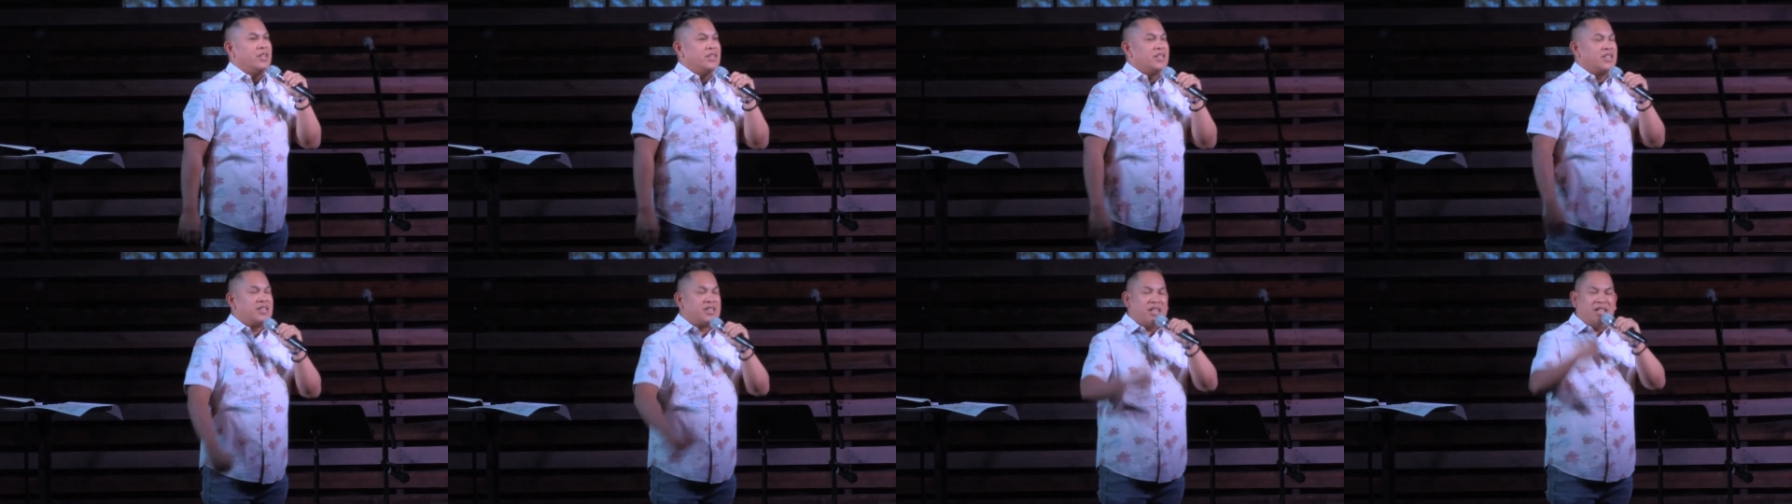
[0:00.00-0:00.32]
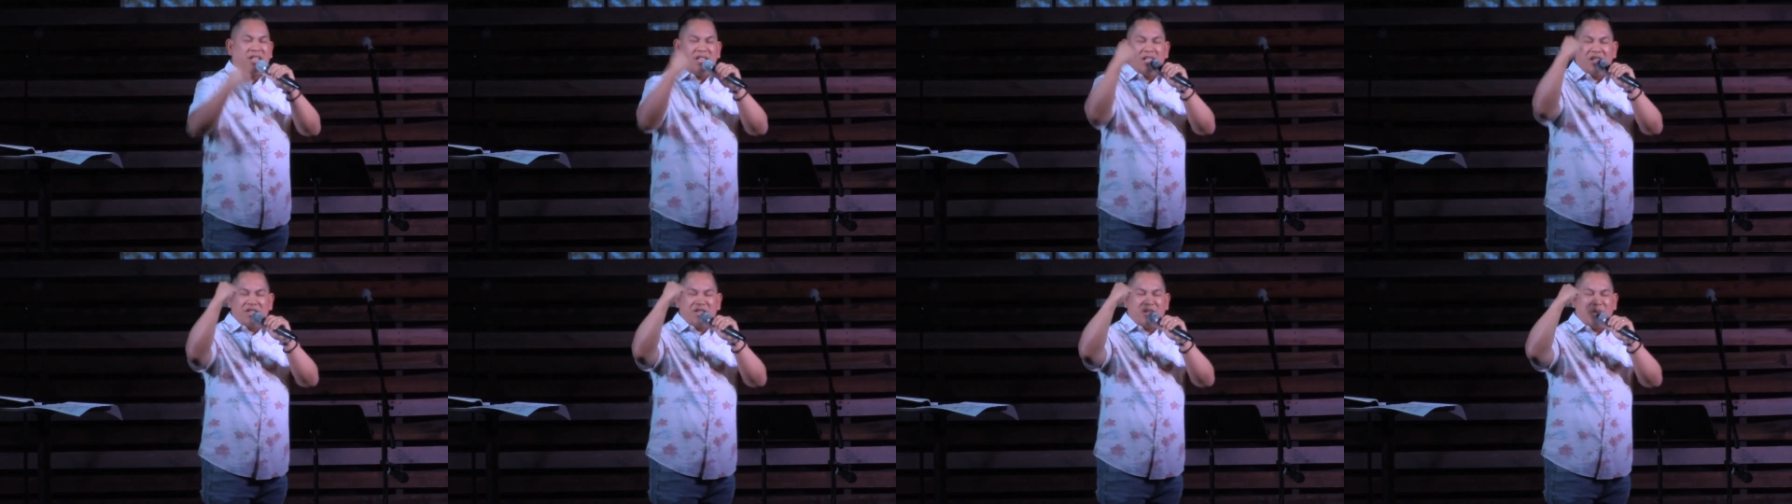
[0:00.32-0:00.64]
The
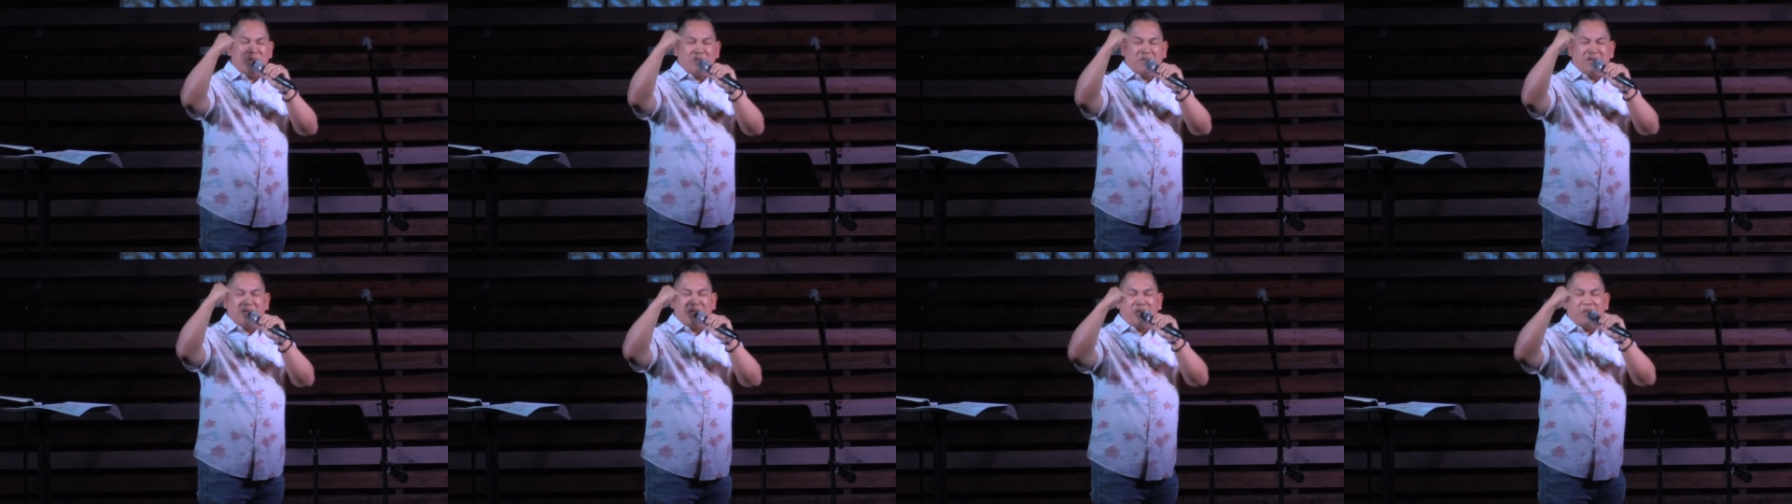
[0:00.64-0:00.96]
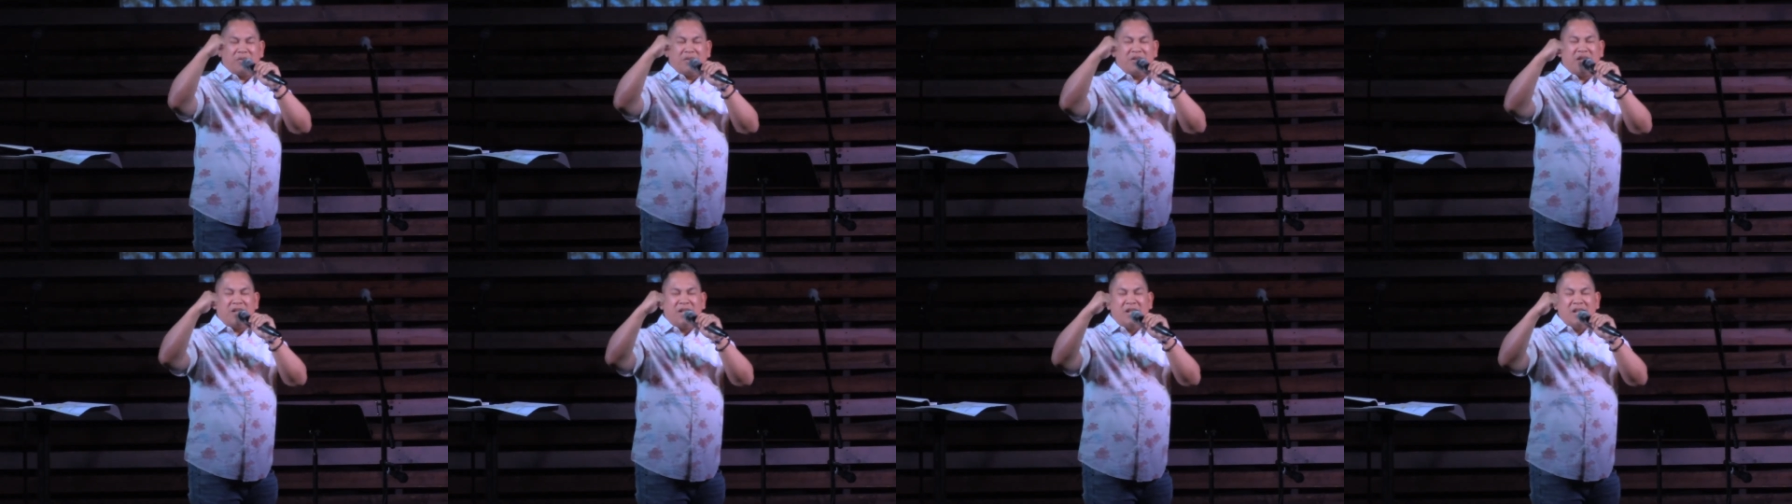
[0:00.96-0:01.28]
thing that she was
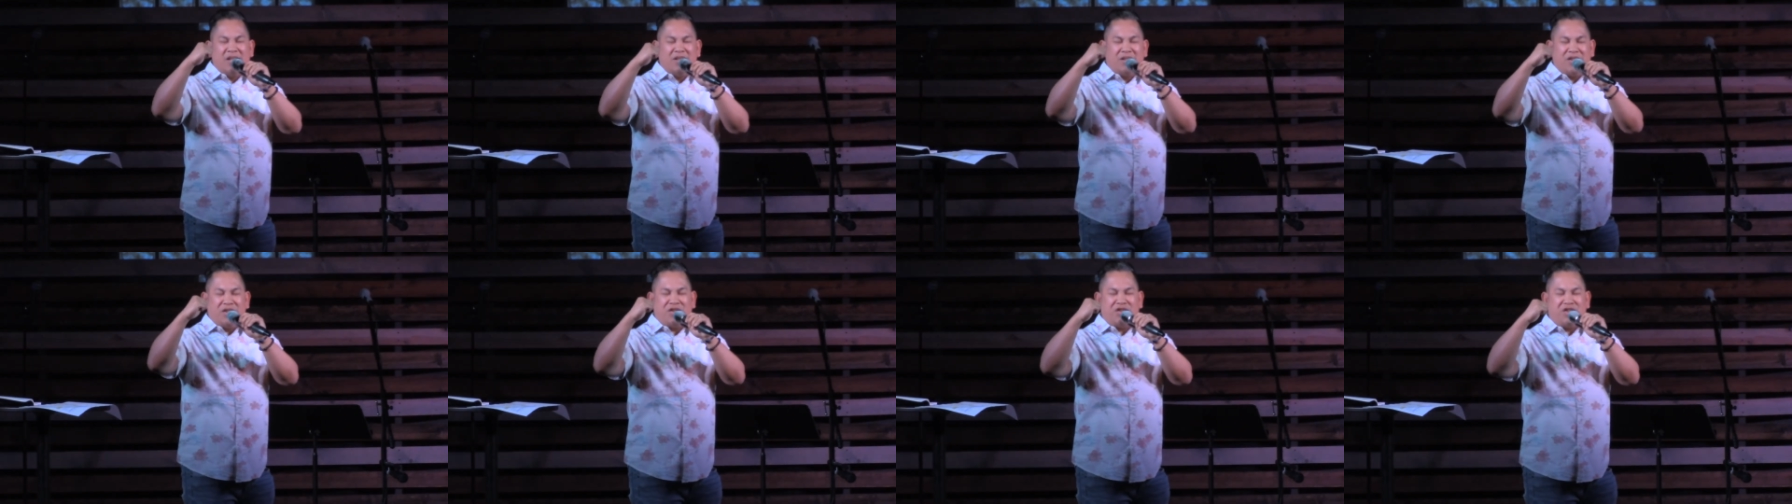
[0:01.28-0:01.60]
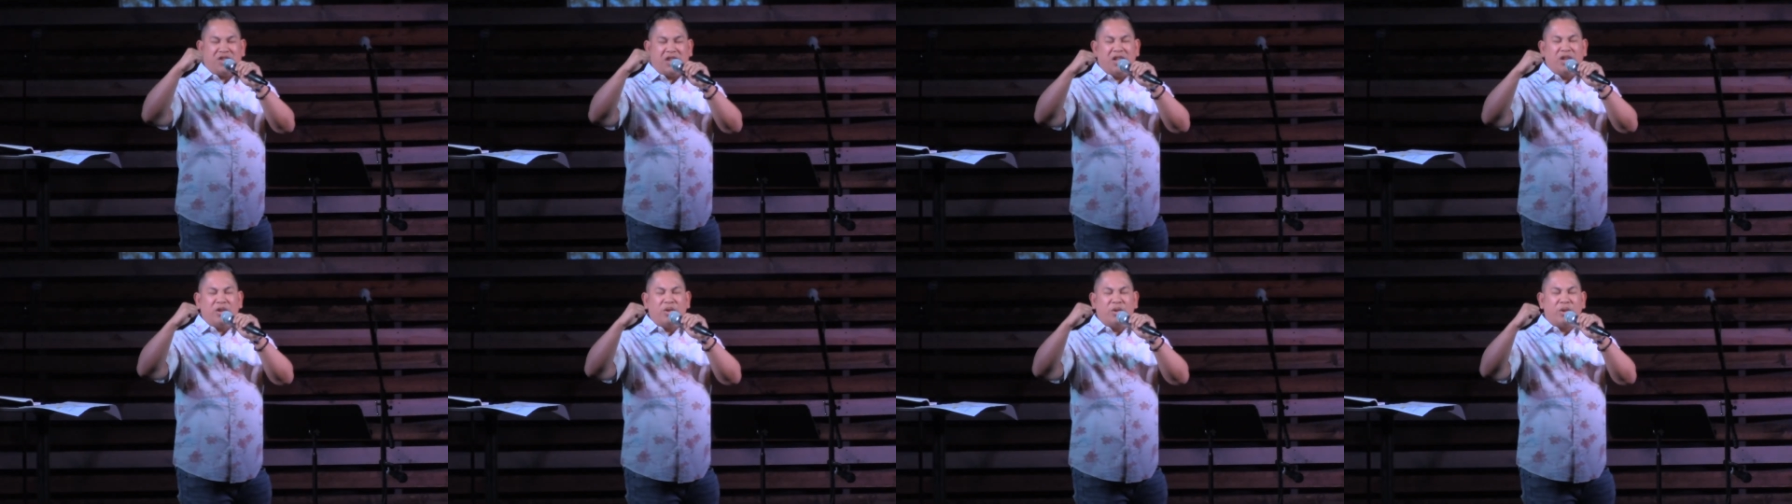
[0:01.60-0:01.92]
using to
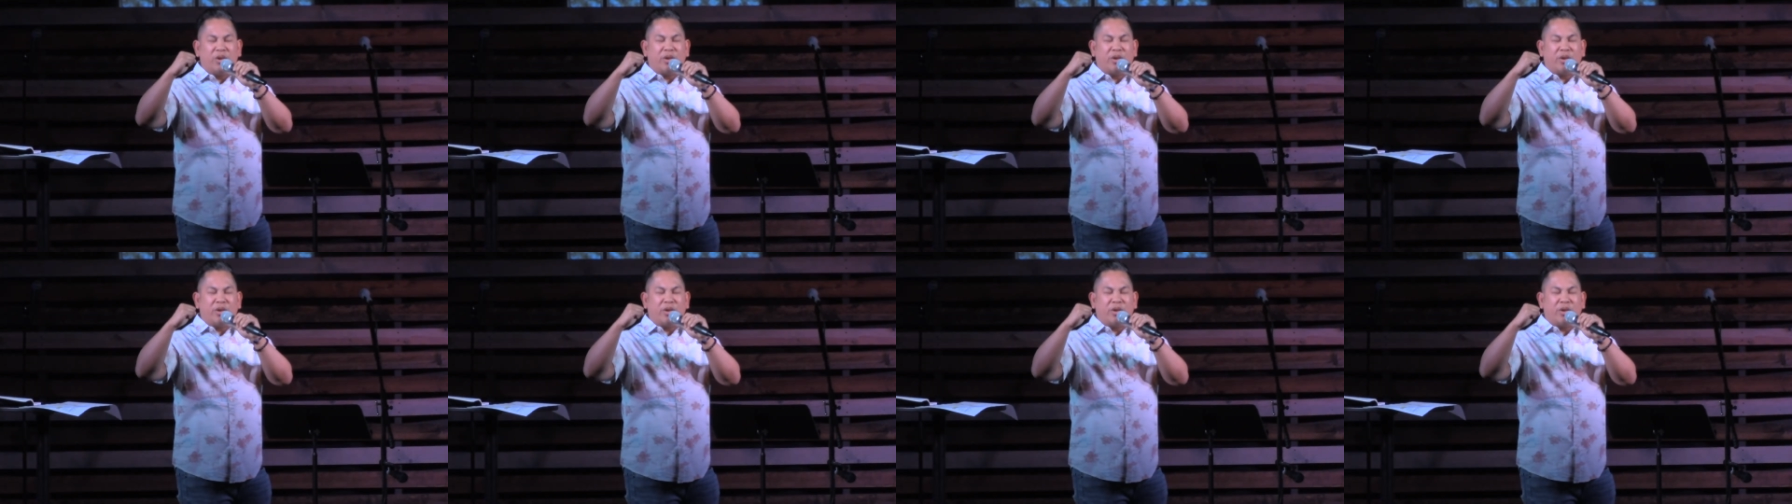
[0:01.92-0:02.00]
shield